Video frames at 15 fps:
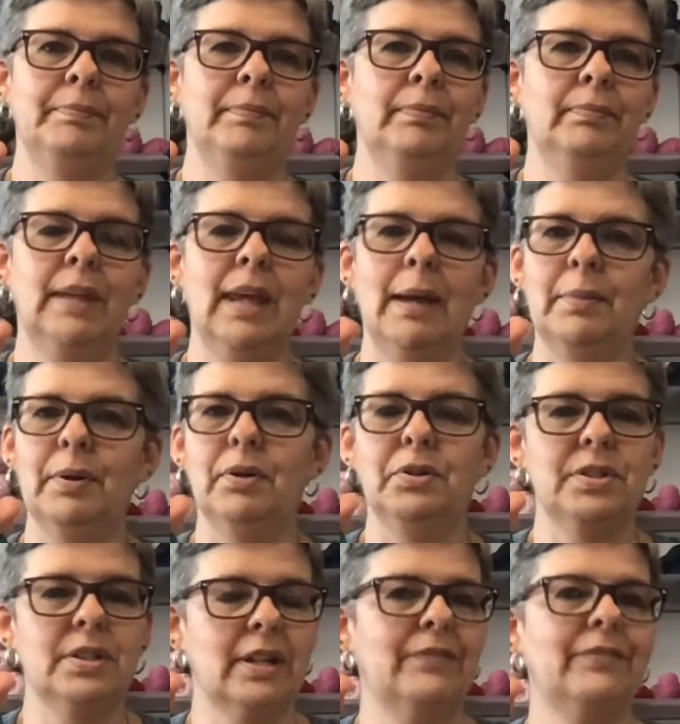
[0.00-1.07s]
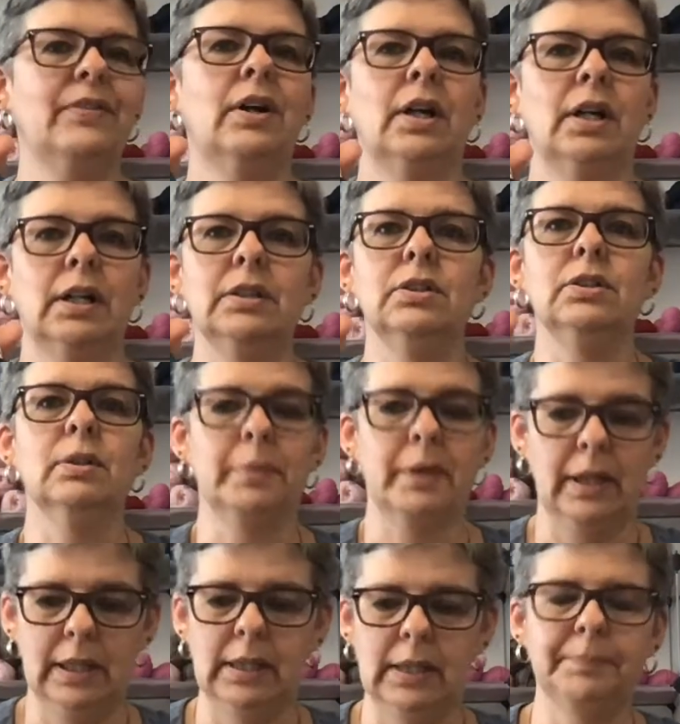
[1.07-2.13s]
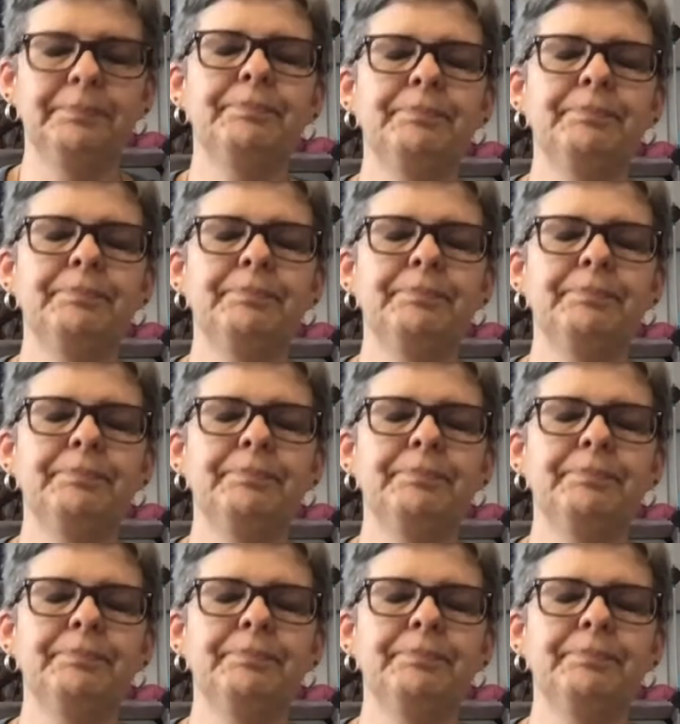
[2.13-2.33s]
chemical stuff on your body.